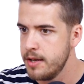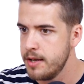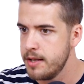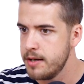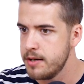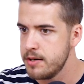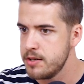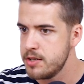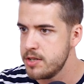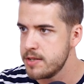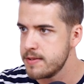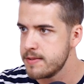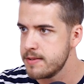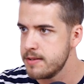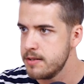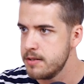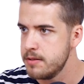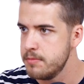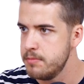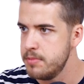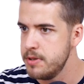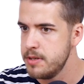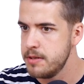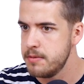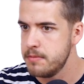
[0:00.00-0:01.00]
and adjust it
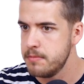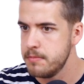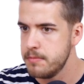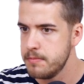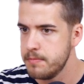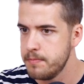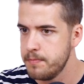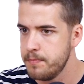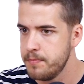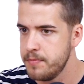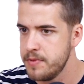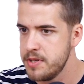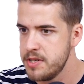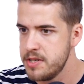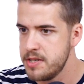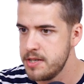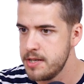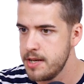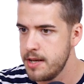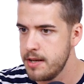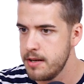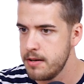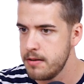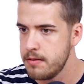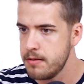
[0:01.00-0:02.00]
a bit,
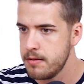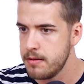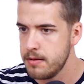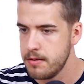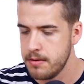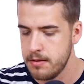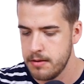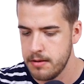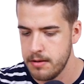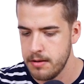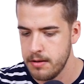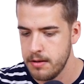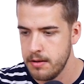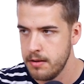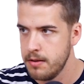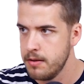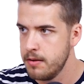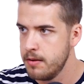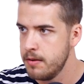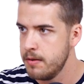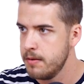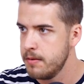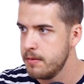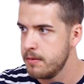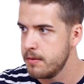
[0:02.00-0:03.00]
ten.
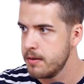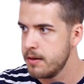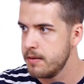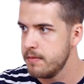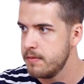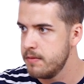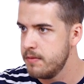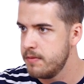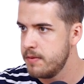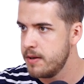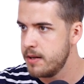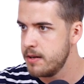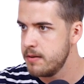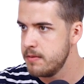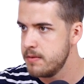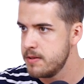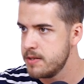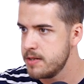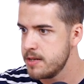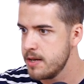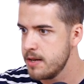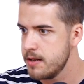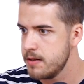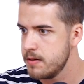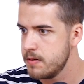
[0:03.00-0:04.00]
Give the value
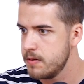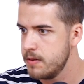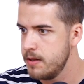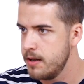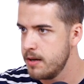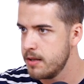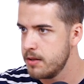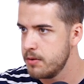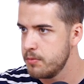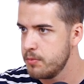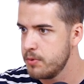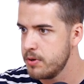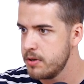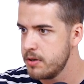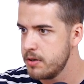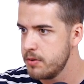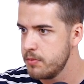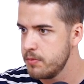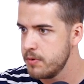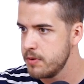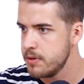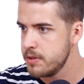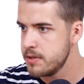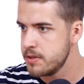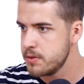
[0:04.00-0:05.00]
ten to the other
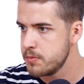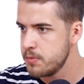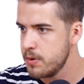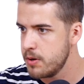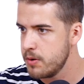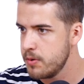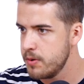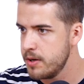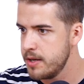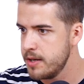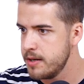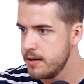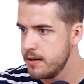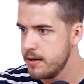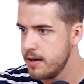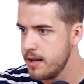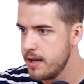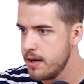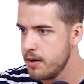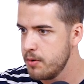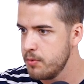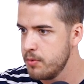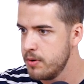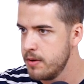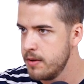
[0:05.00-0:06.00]
one as well. And
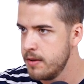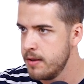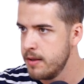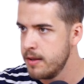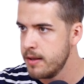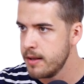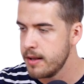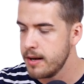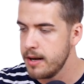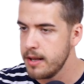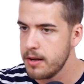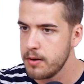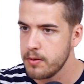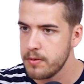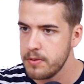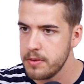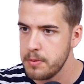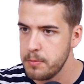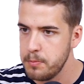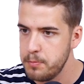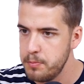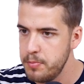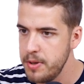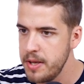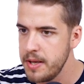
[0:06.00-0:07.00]
now click on
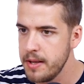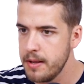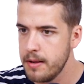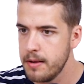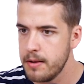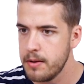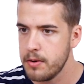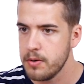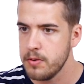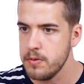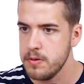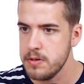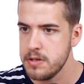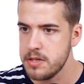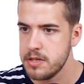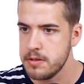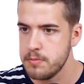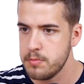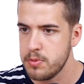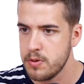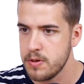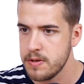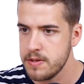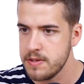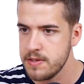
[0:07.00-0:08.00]
the big
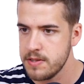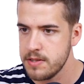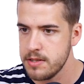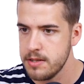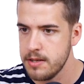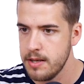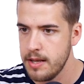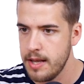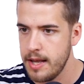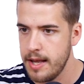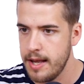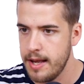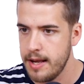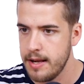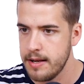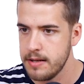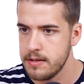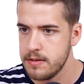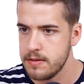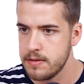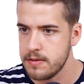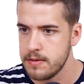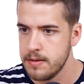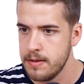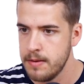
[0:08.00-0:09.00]
content box
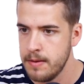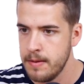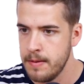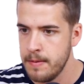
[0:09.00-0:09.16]
and